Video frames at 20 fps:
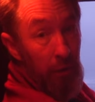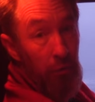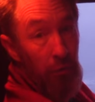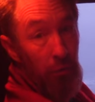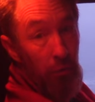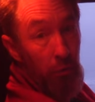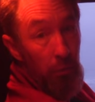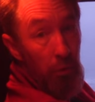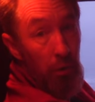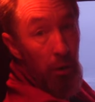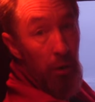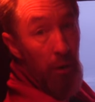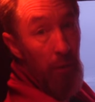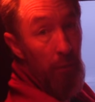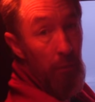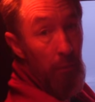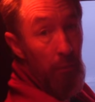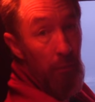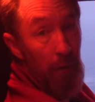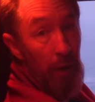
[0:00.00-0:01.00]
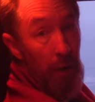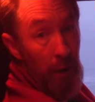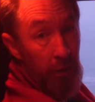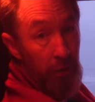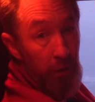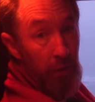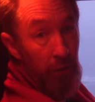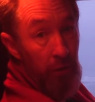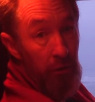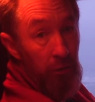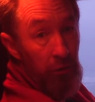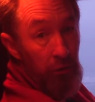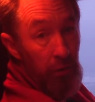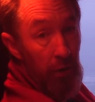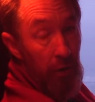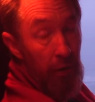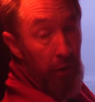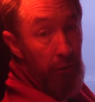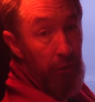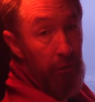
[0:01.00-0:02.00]
to Ardnahinch
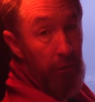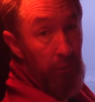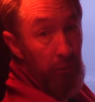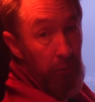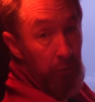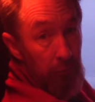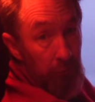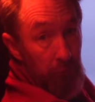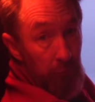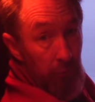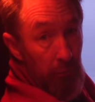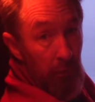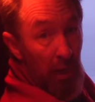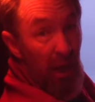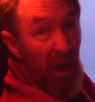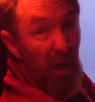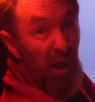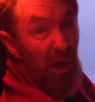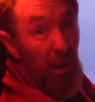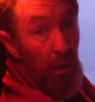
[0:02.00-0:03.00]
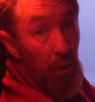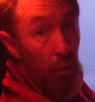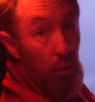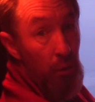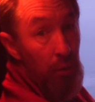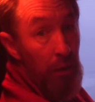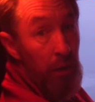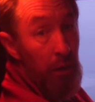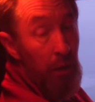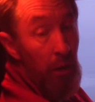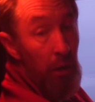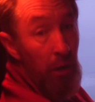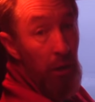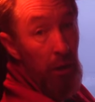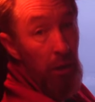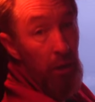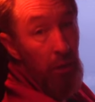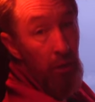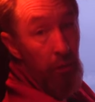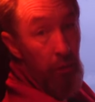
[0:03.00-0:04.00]
and a gloomy,
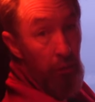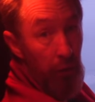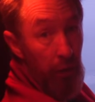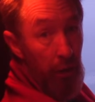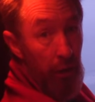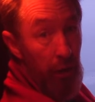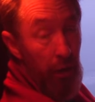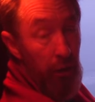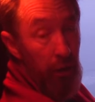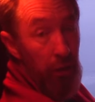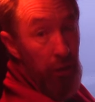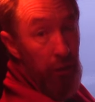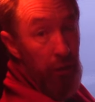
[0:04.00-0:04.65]
grey,